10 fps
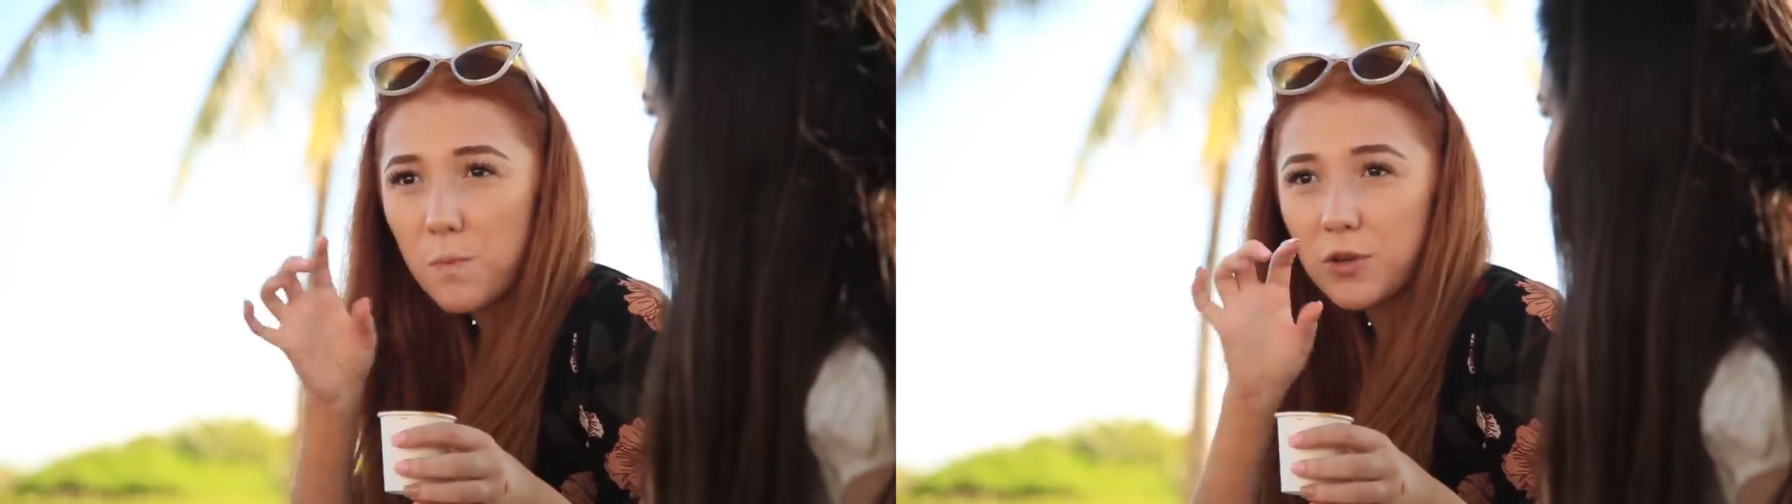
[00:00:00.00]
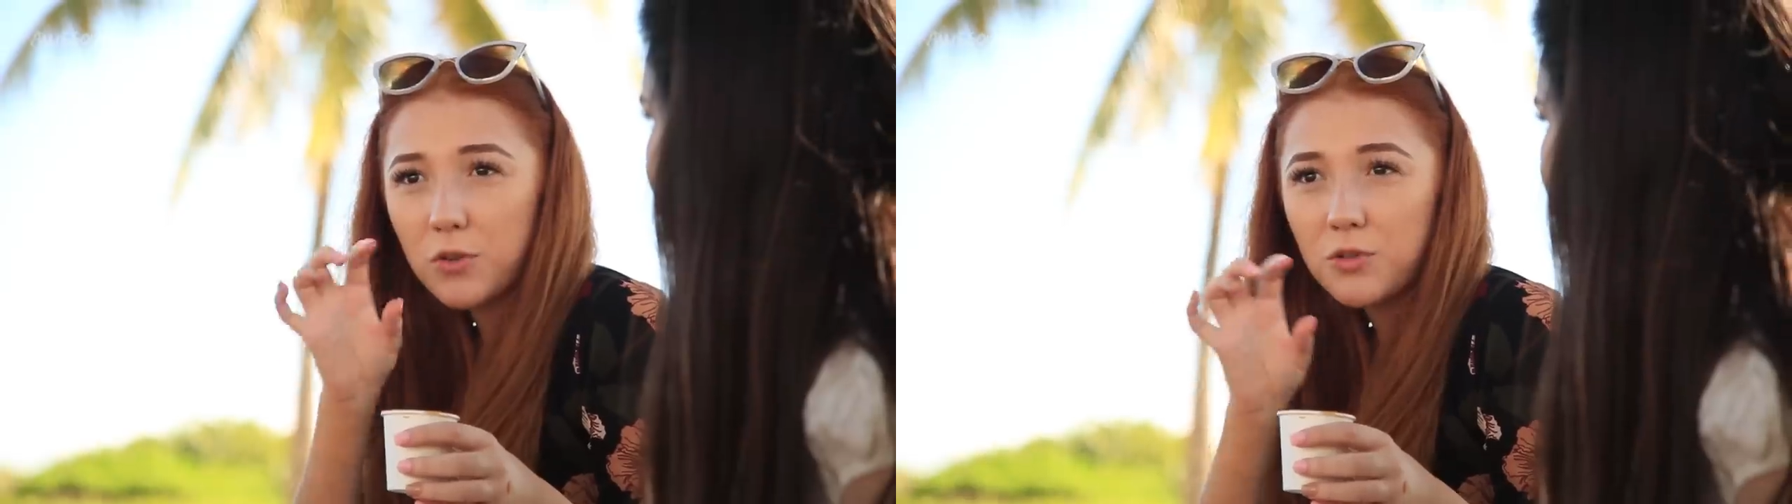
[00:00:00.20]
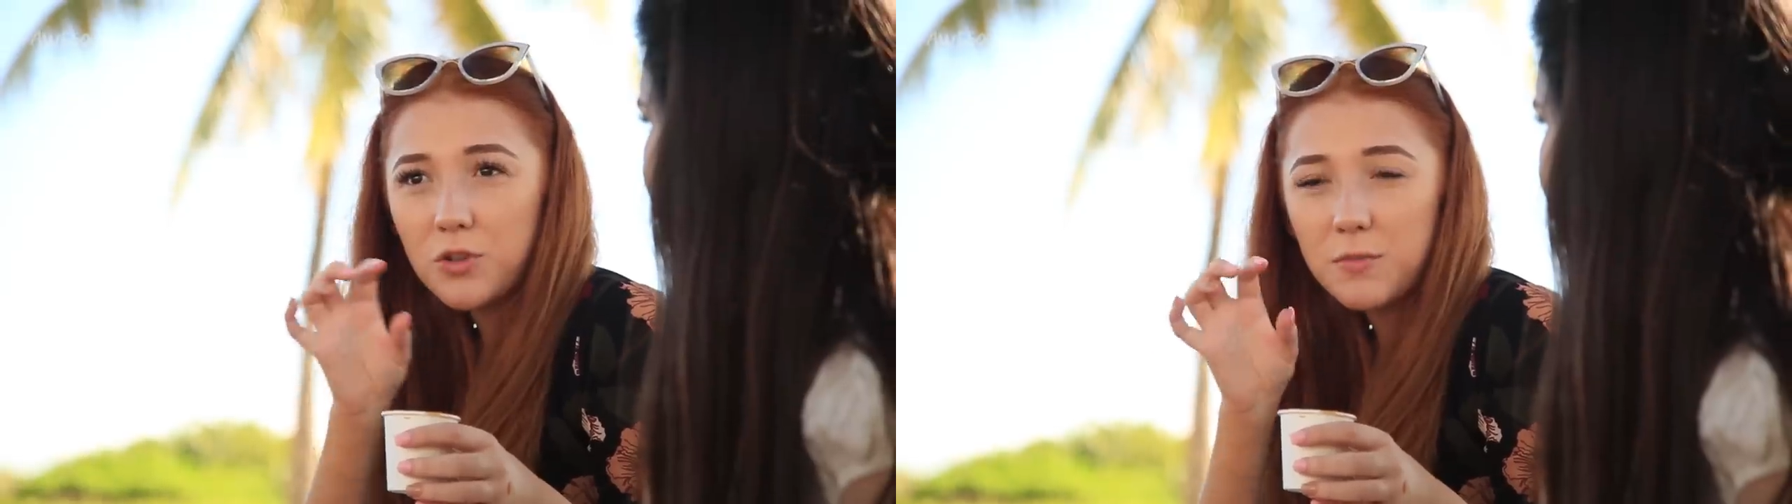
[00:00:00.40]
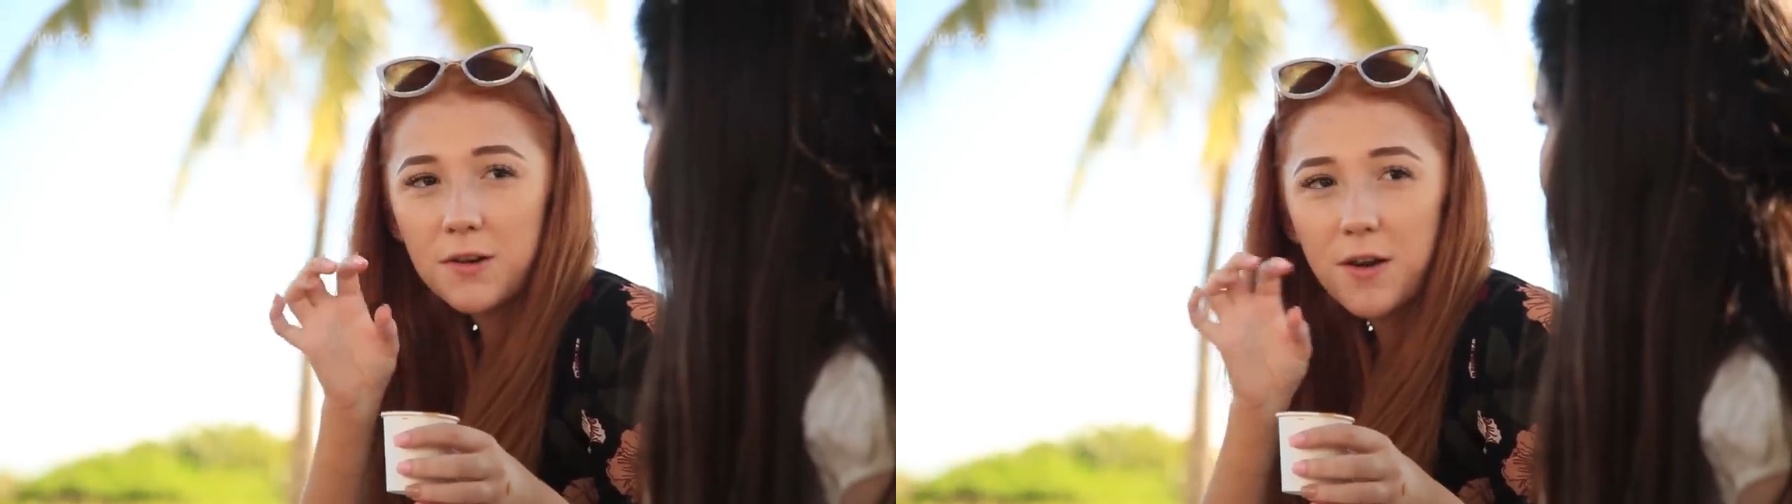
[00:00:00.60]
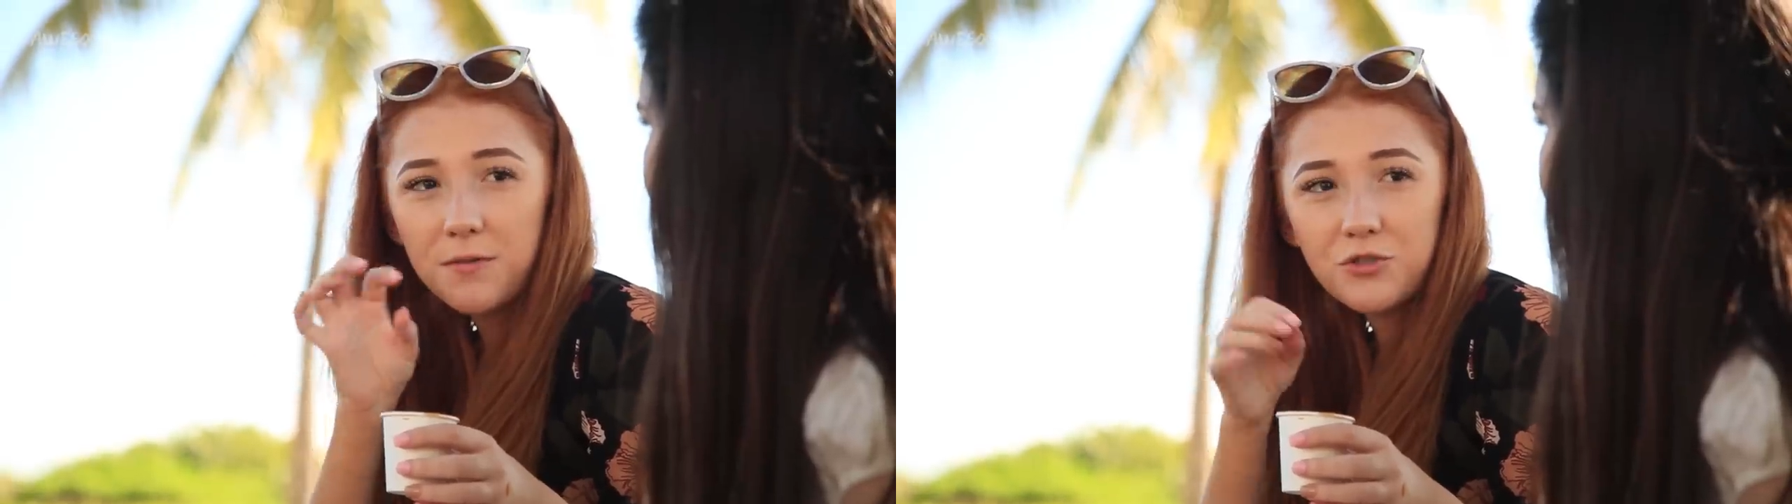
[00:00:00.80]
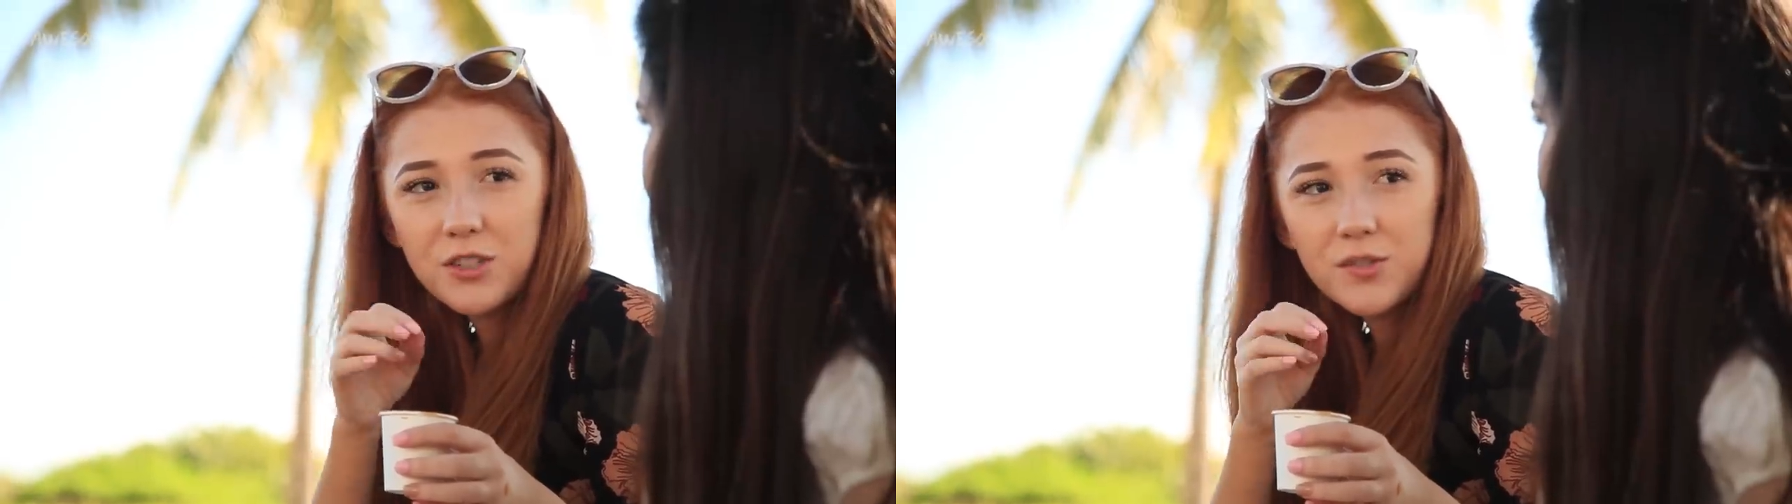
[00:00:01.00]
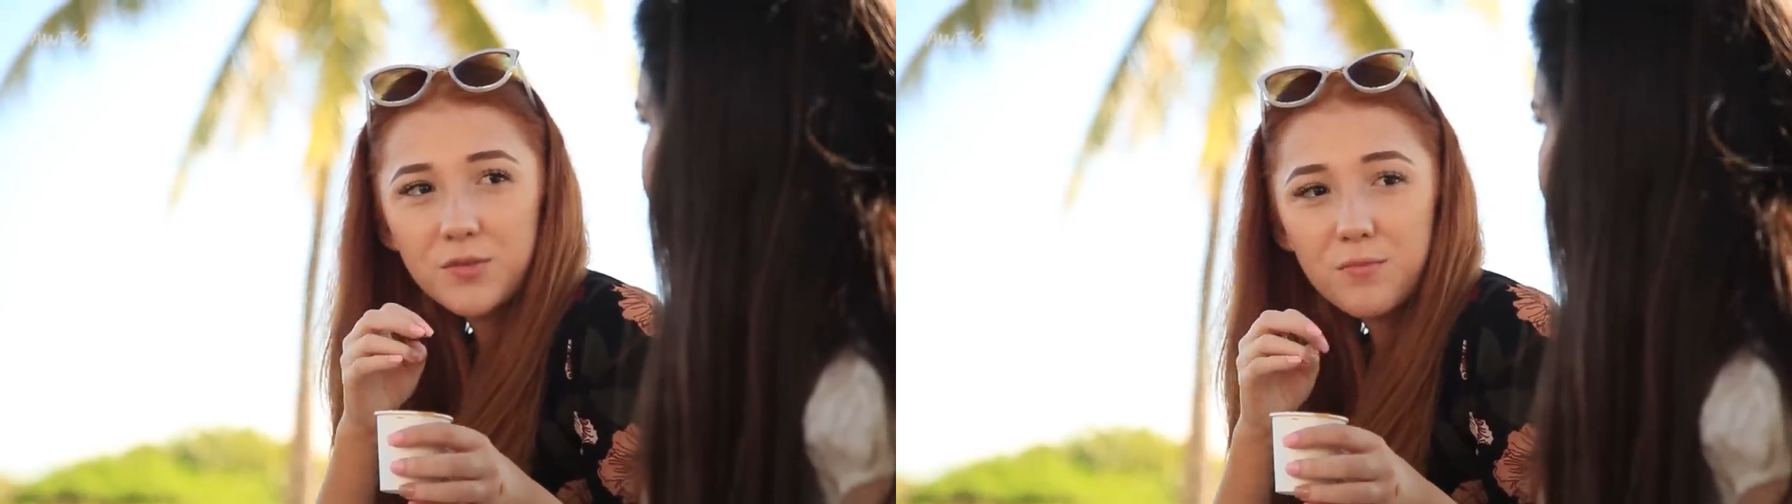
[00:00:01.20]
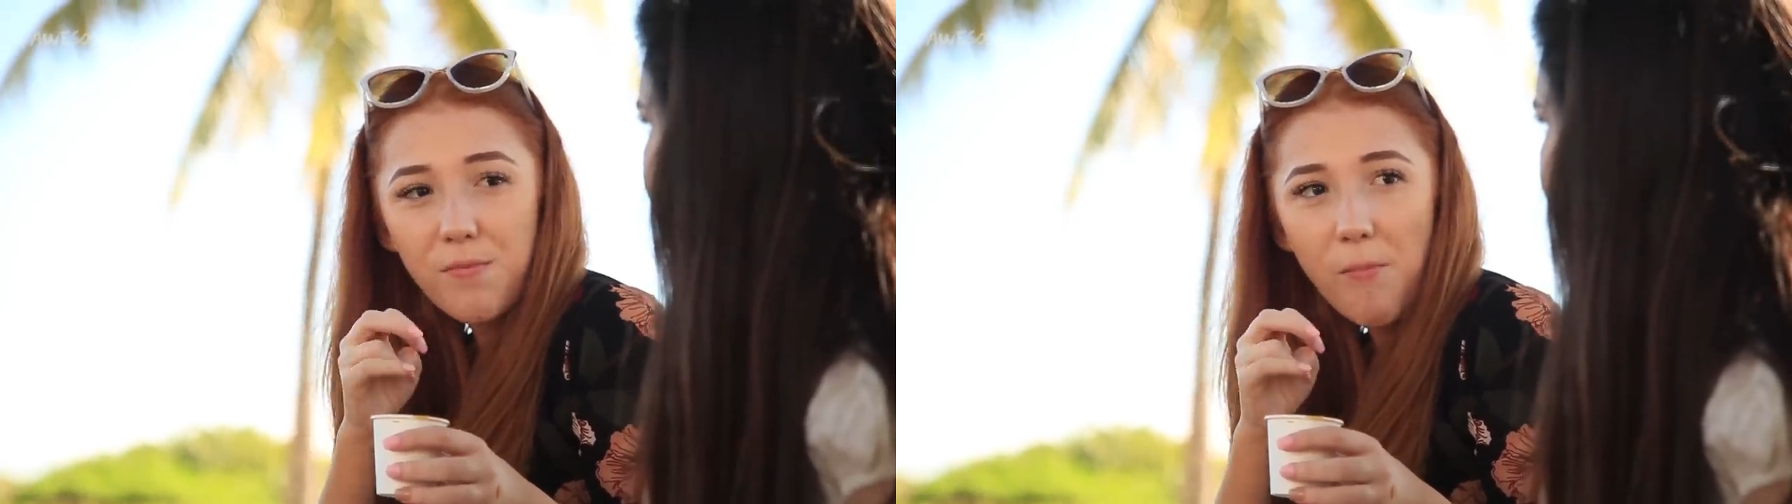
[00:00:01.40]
low Cuban coffee drinks